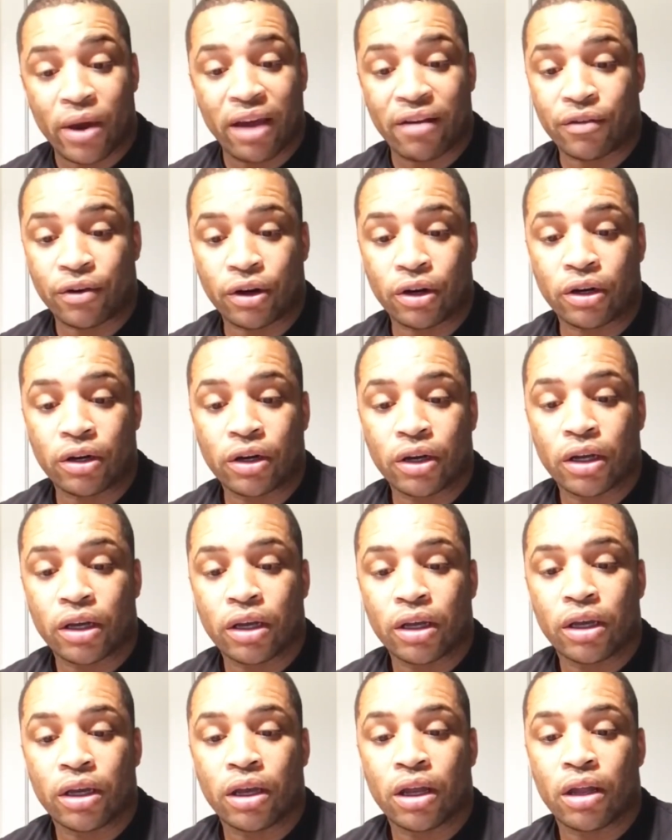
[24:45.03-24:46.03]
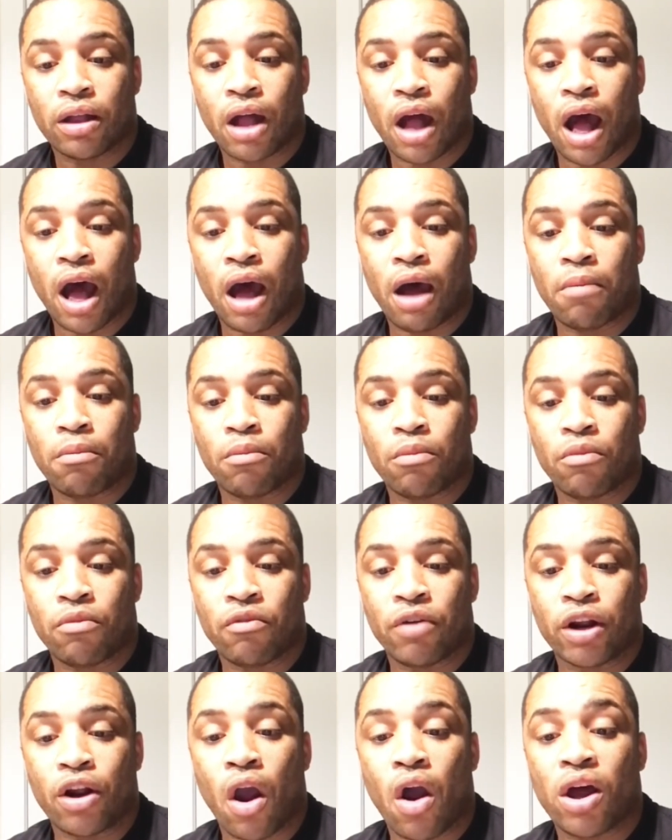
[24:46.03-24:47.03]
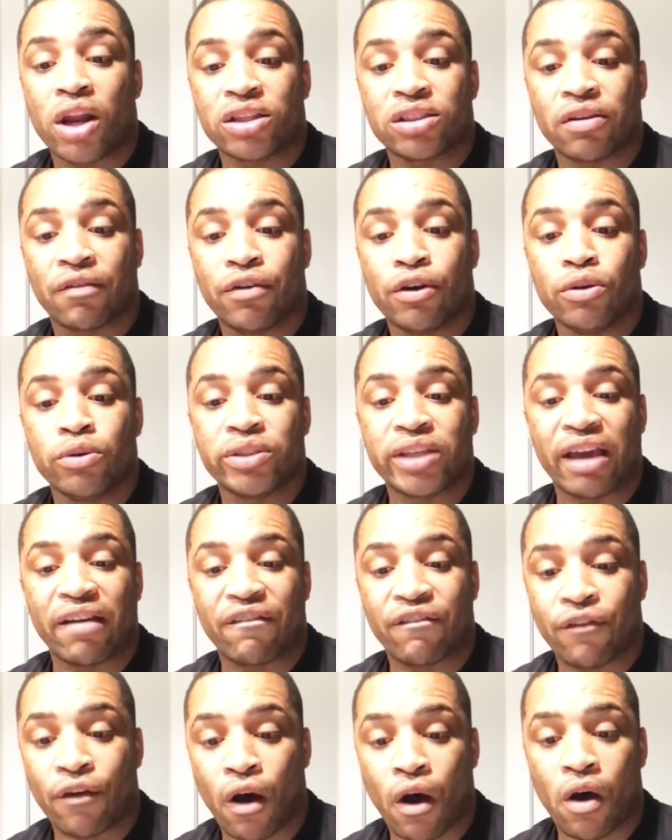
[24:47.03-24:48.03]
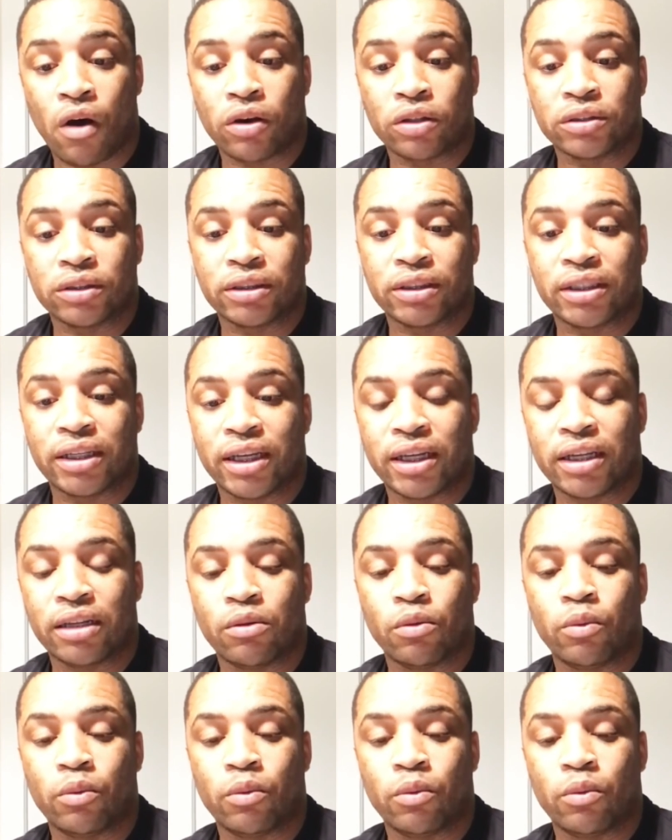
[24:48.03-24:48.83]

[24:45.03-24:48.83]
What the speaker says: However, regardless of who's at fault,